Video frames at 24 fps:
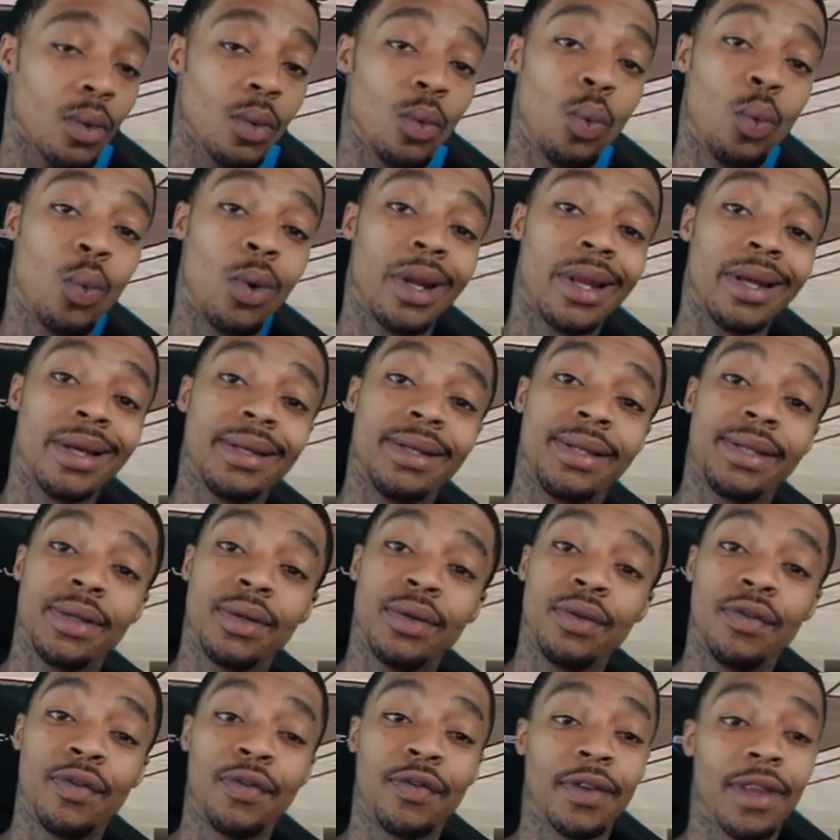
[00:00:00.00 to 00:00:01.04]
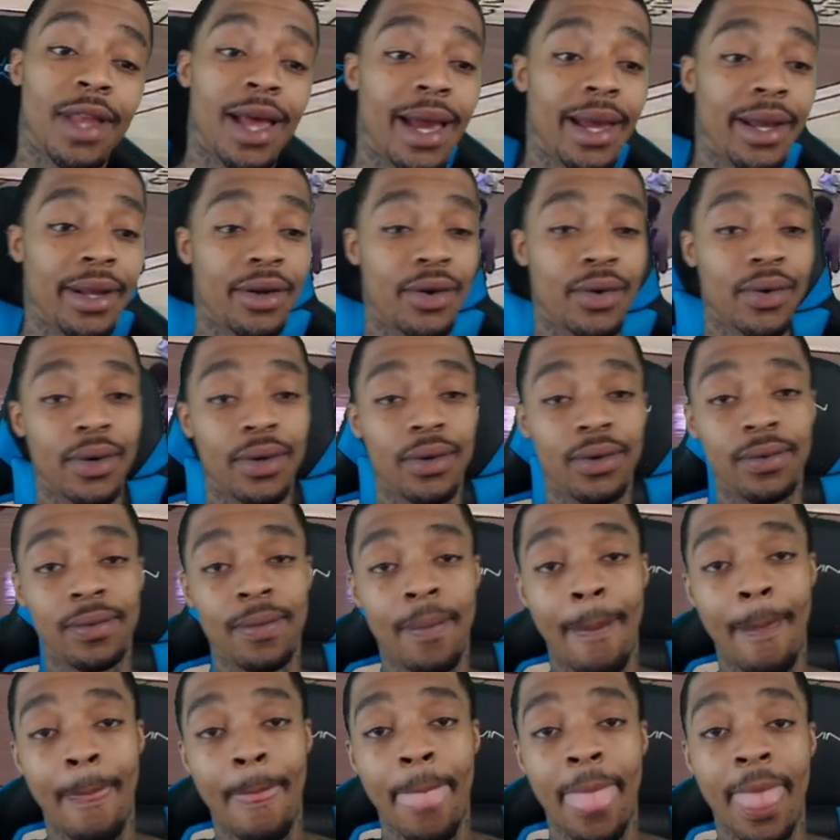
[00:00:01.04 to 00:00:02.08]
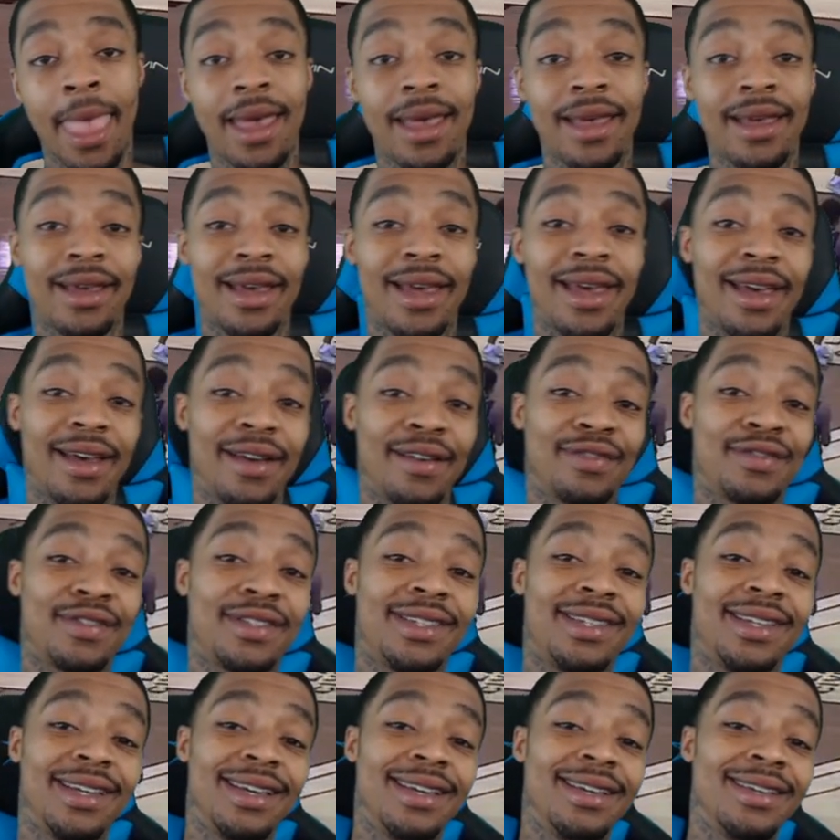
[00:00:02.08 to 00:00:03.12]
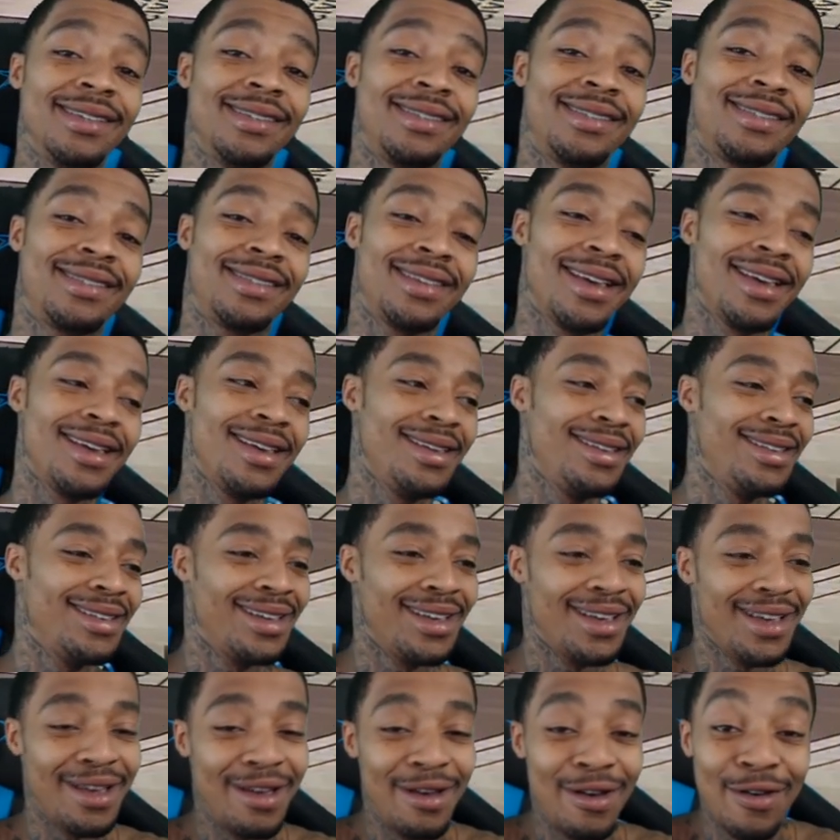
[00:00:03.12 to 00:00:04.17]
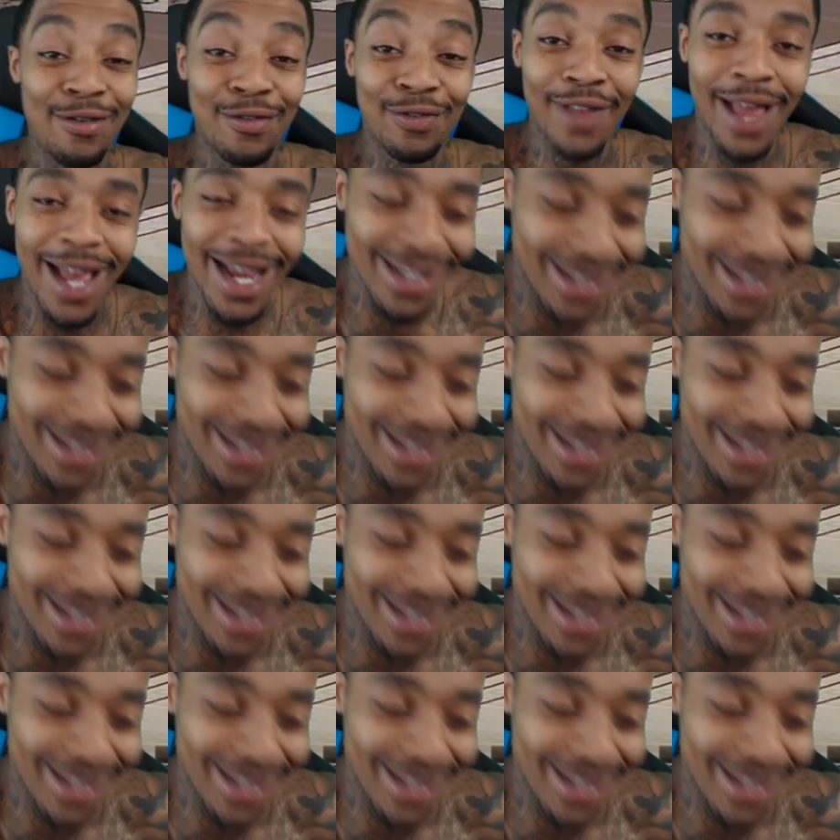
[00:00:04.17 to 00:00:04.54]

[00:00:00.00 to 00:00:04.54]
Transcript: What it do, flight crew? FTC. Flight